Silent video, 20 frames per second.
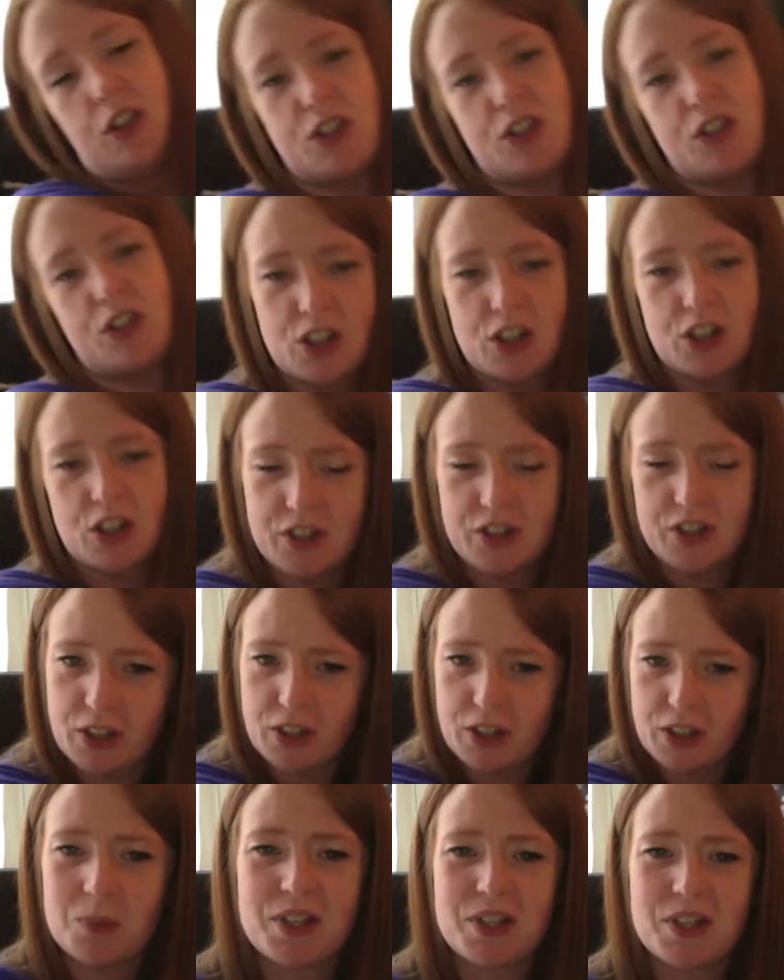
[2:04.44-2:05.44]
just
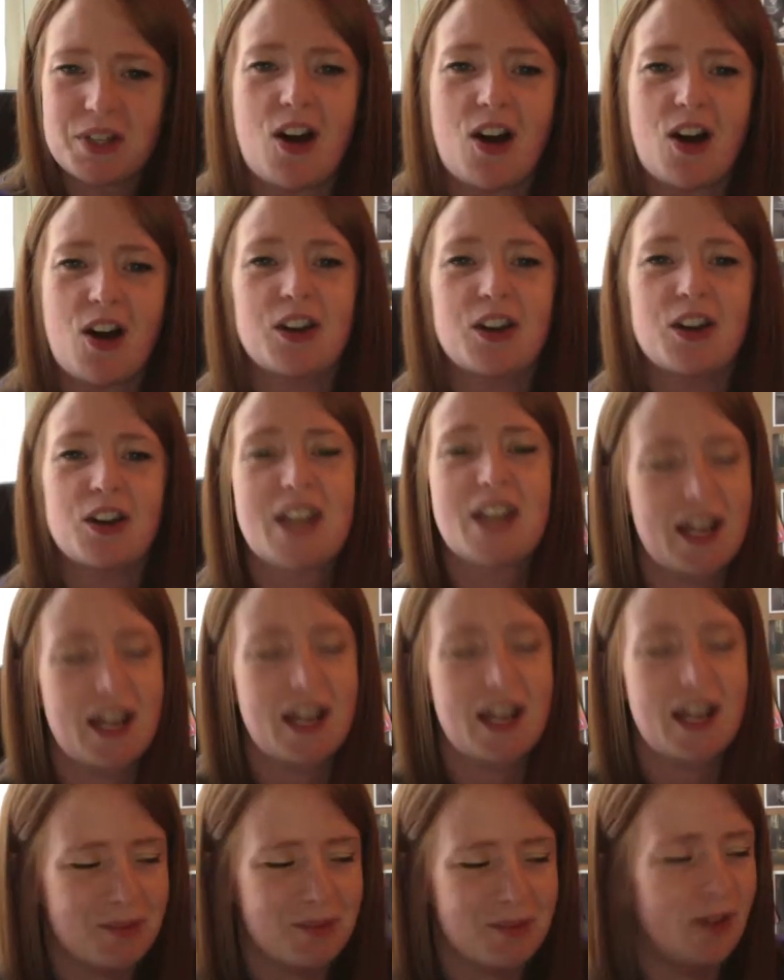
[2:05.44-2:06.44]
comes along,
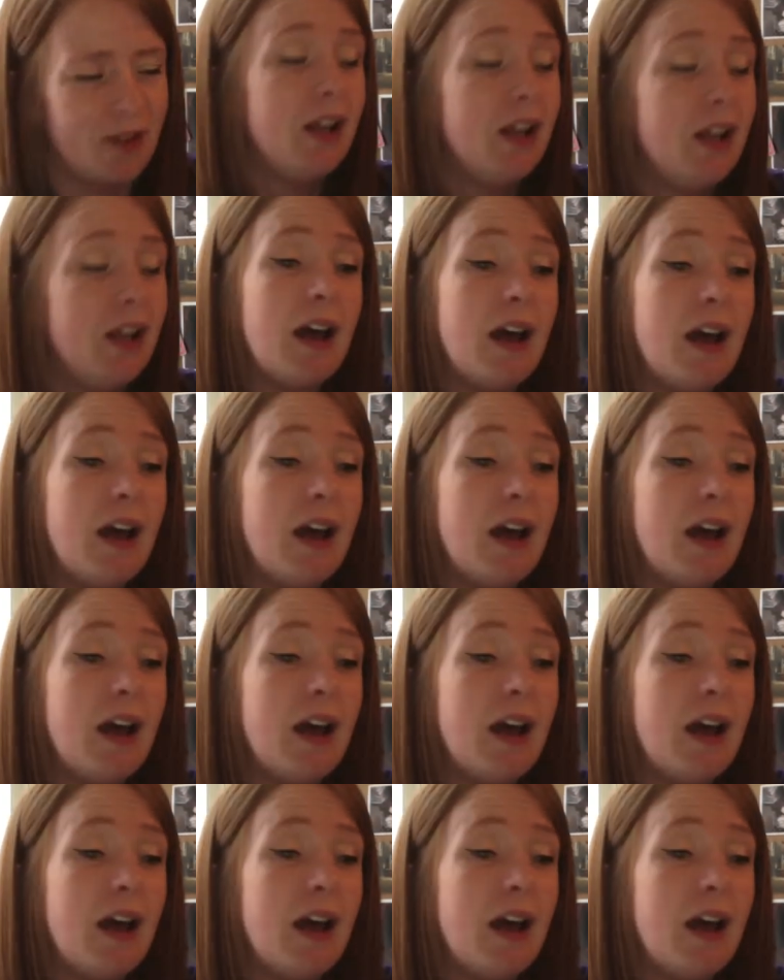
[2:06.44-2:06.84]
takes him out.